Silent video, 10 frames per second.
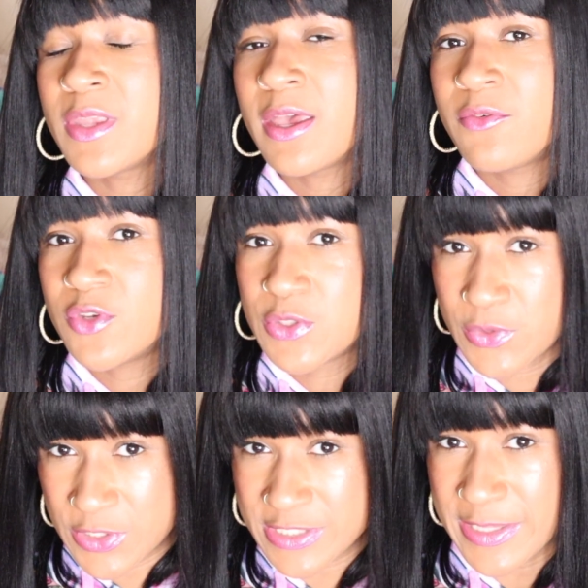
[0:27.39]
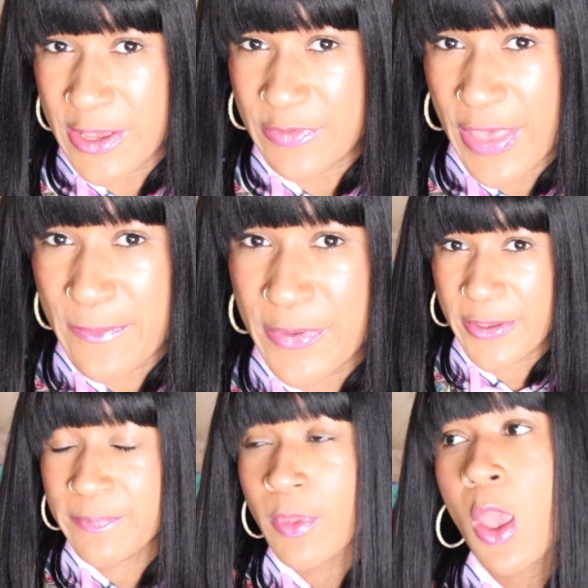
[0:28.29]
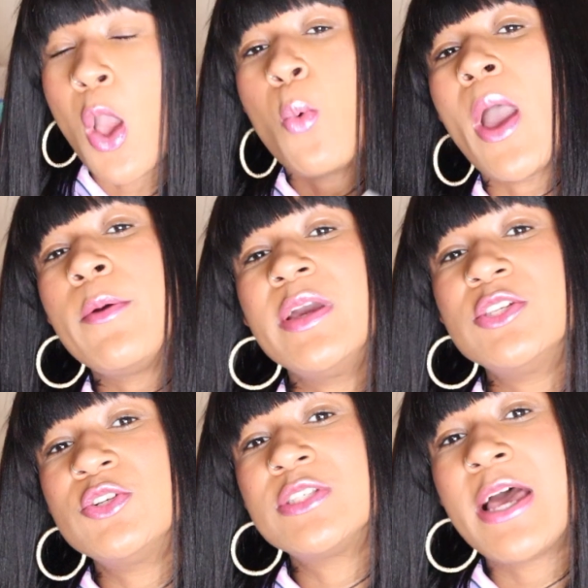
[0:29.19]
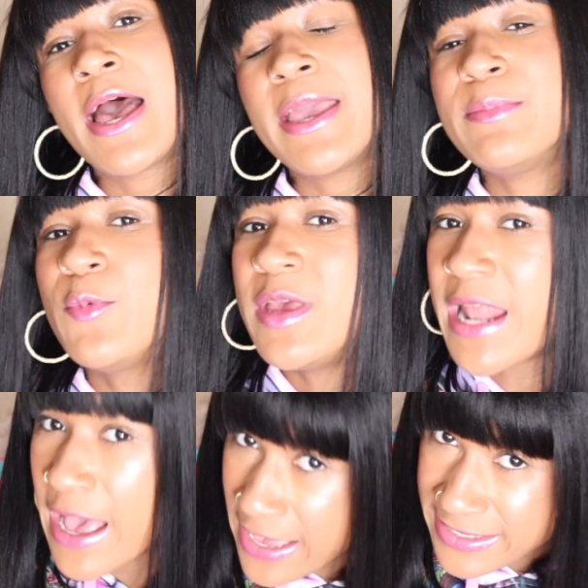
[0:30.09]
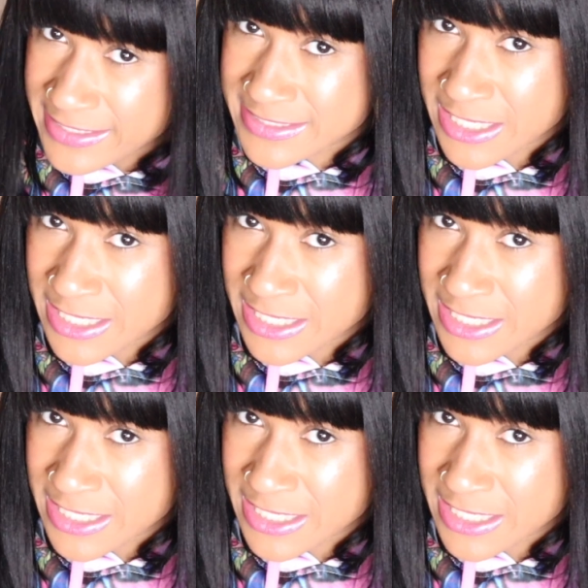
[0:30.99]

every store does allow that, but why waste your time when I can